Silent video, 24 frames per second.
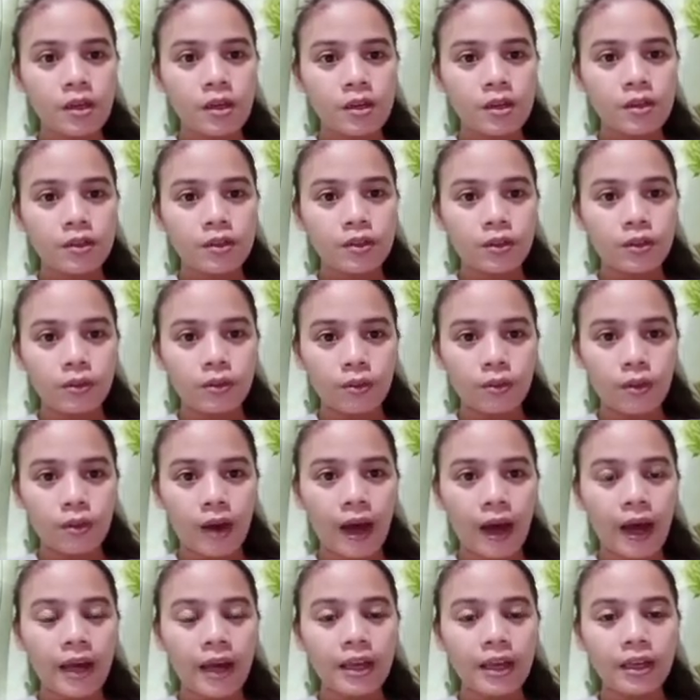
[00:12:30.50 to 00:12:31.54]
So
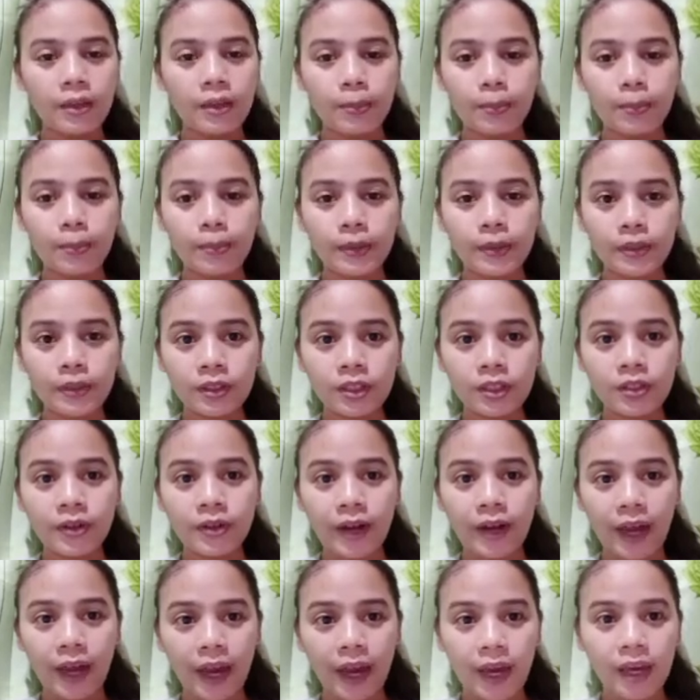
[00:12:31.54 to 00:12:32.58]
I put
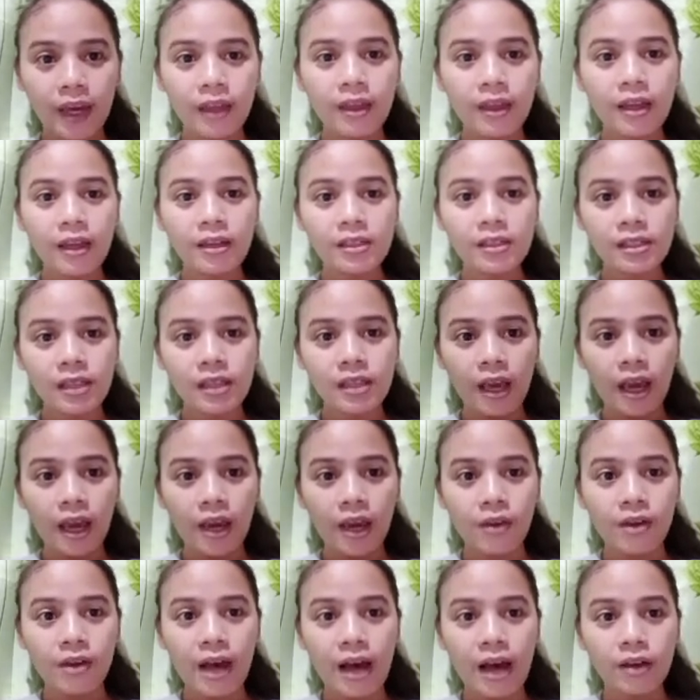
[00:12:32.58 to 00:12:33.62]
create an essay
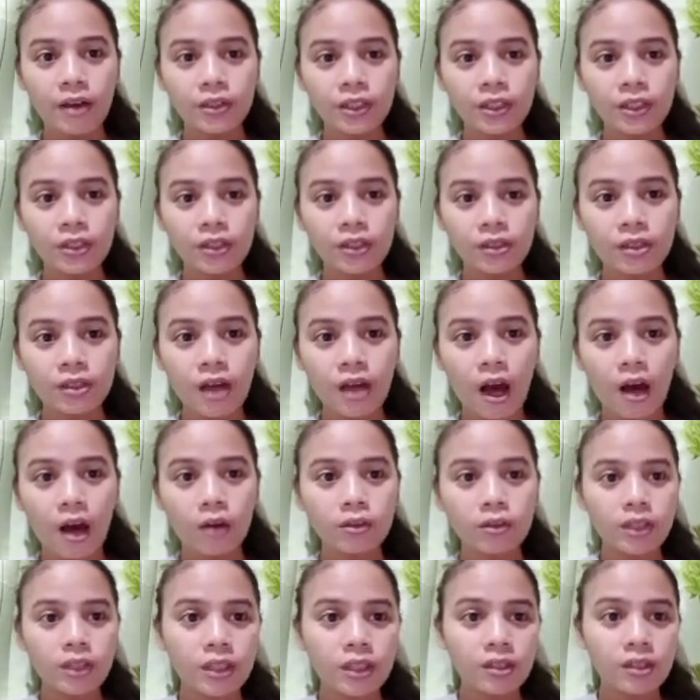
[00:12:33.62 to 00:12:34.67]
on how
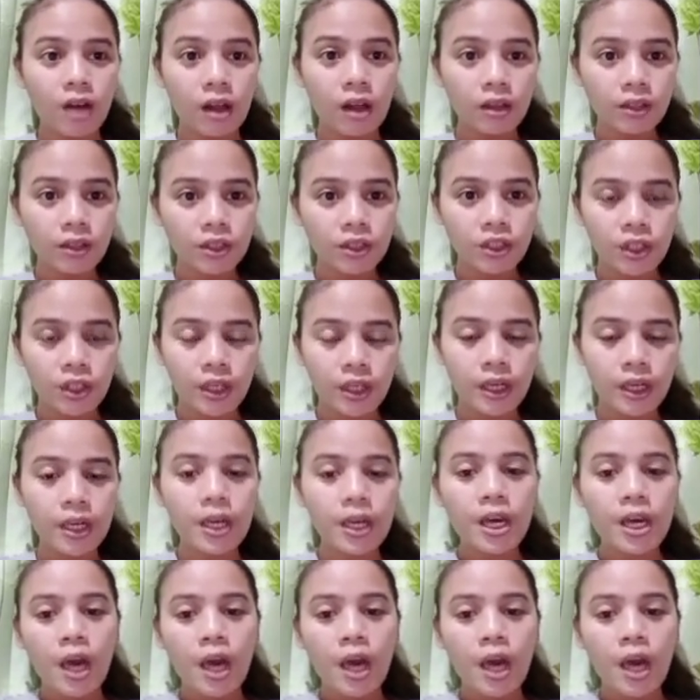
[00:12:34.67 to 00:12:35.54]
technology